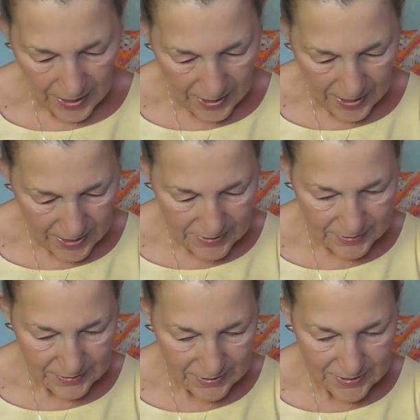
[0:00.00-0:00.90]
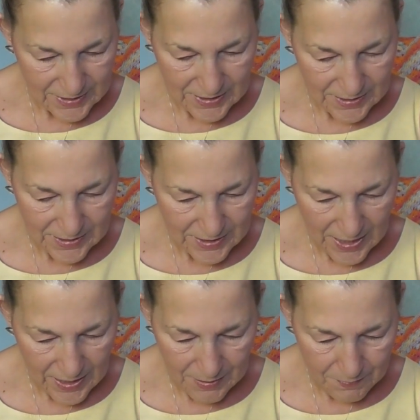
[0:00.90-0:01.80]
And this is,
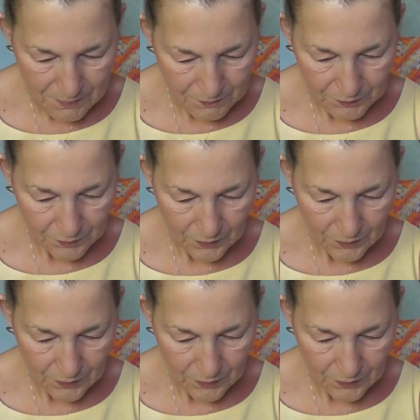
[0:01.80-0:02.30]
look